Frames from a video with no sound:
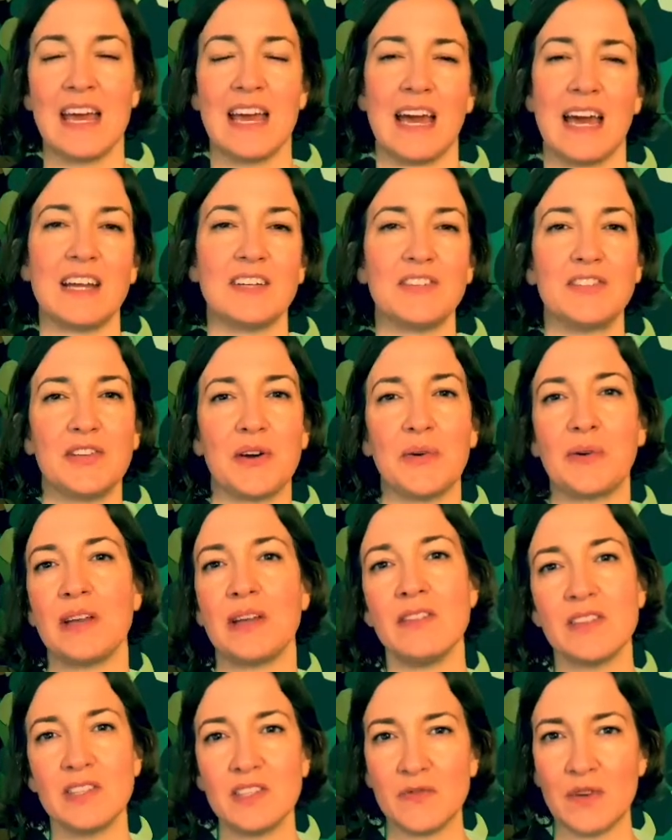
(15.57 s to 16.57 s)
And so
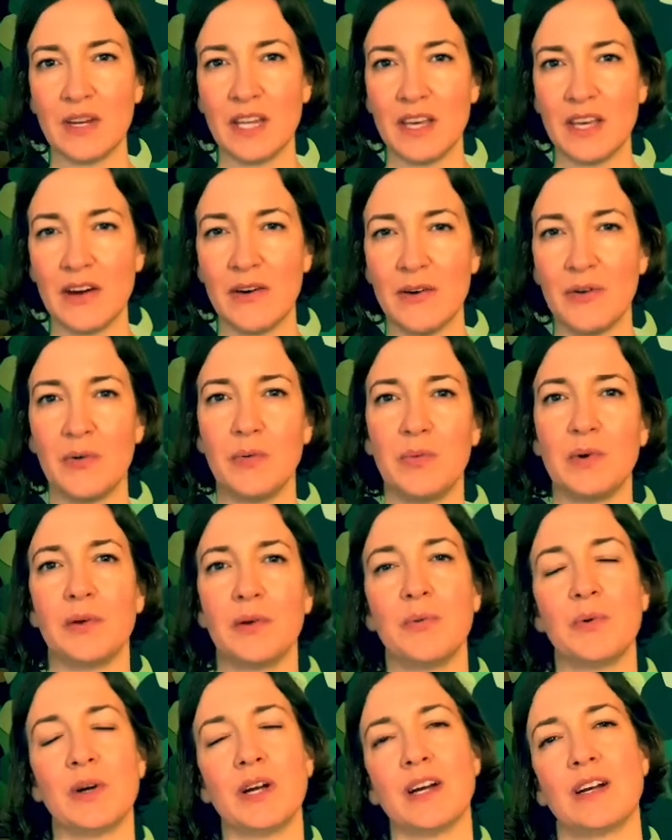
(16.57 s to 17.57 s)
in this video we'll
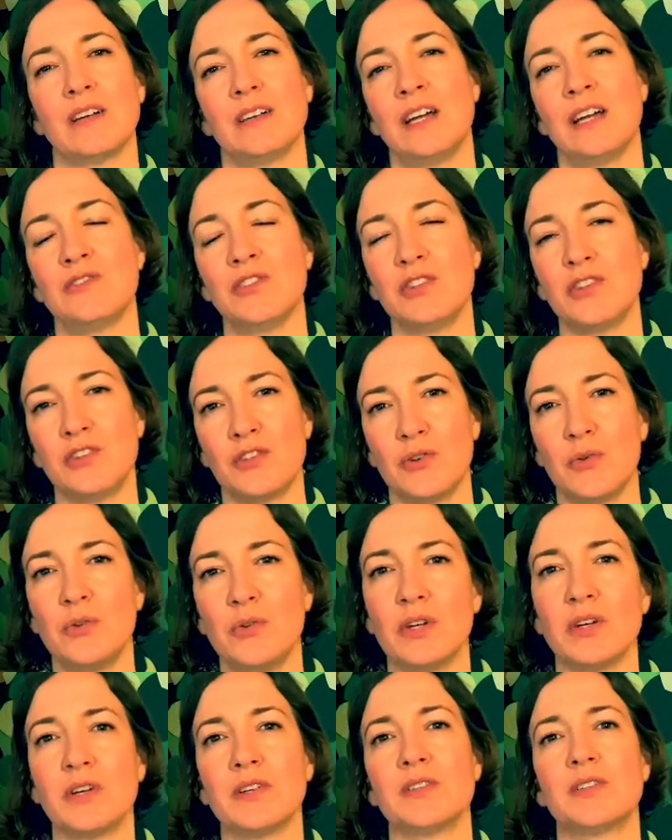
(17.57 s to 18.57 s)
work not just
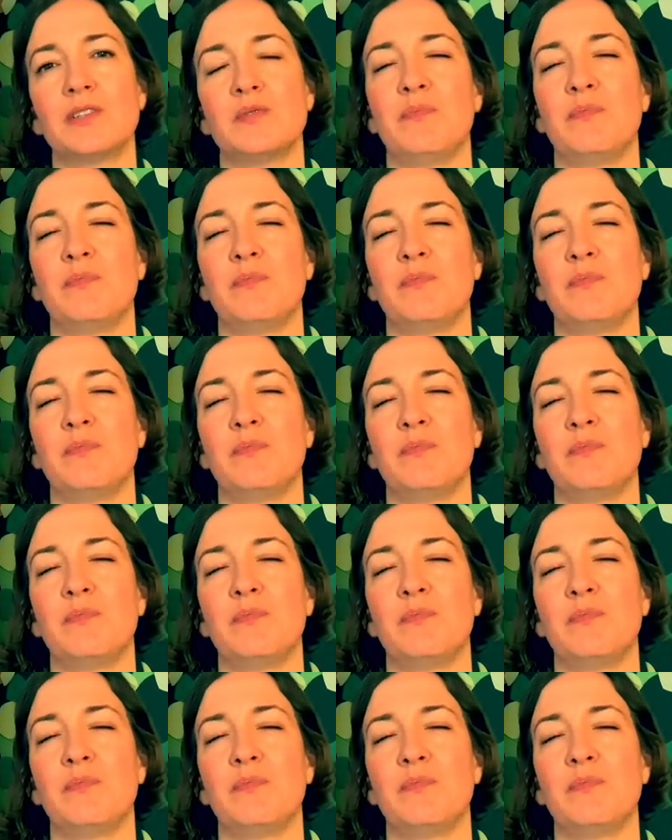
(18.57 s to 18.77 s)
shoulders